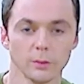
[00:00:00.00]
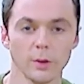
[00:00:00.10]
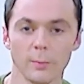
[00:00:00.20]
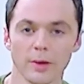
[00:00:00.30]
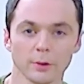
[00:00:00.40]

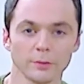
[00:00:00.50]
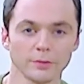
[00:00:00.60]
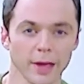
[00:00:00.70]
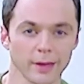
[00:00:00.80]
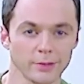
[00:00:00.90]
Well, my little
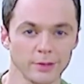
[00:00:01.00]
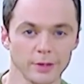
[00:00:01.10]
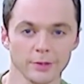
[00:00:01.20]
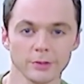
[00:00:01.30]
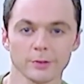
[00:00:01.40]

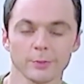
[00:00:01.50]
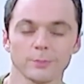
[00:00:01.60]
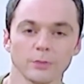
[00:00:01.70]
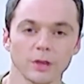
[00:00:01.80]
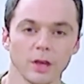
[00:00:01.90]
flagketeers,
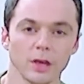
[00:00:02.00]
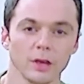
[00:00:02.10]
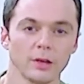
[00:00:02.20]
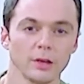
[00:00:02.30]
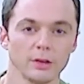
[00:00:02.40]

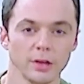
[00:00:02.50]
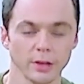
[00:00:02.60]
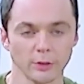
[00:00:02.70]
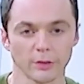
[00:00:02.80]
it